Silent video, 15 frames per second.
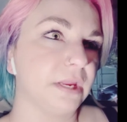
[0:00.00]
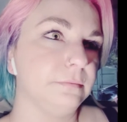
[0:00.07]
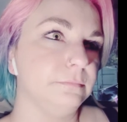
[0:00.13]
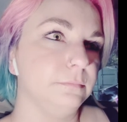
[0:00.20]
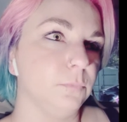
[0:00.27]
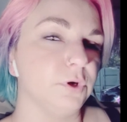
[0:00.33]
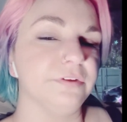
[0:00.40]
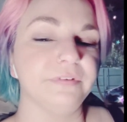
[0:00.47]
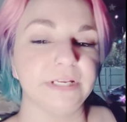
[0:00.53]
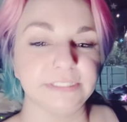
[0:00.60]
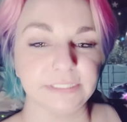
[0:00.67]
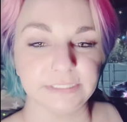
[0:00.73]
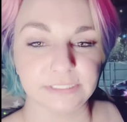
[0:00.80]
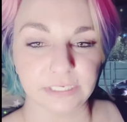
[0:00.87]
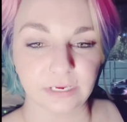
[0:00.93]

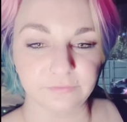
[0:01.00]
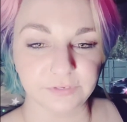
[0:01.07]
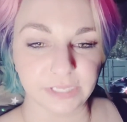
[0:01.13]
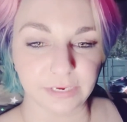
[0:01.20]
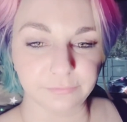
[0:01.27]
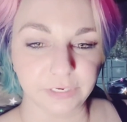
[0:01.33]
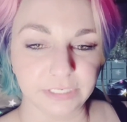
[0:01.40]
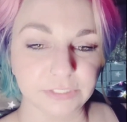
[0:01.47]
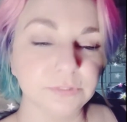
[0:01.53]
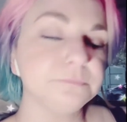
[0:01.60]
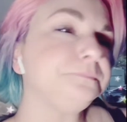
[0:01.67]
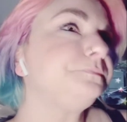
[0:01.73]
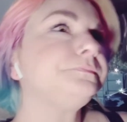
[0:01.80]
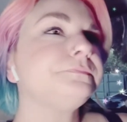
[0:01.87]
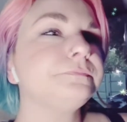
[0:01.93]
devices to cover that range.
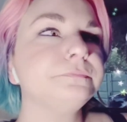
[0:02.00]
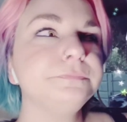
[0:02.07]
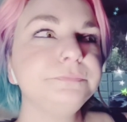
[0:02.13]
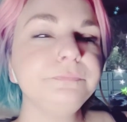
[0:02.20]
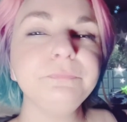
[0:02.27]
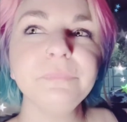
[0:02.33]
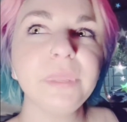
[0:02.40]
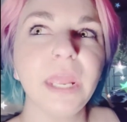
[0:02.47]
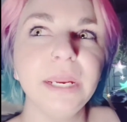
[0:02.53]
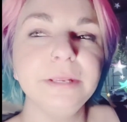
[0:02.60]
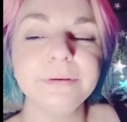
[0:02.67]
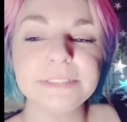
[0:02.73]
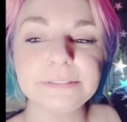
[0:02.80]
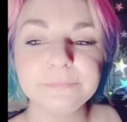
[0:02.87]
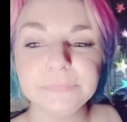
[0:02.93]

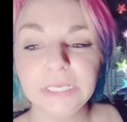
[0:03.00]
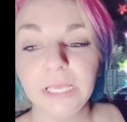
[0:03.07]
Anyways,